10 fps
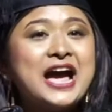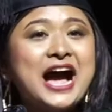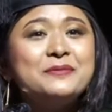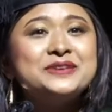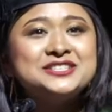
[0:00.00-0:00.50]

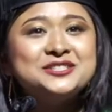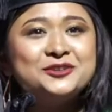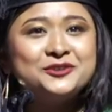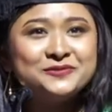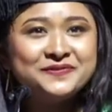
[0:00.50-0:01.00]
I miss
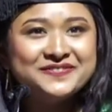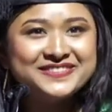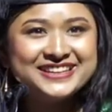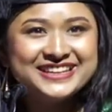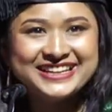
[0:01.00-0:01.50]
you.
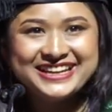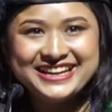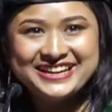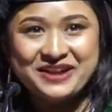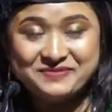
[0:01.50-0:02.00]

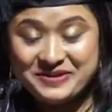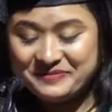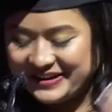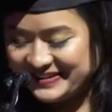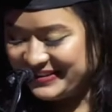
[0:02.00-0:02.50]
And my
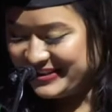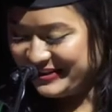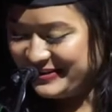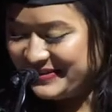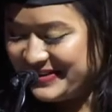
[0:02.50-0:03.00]
brother too.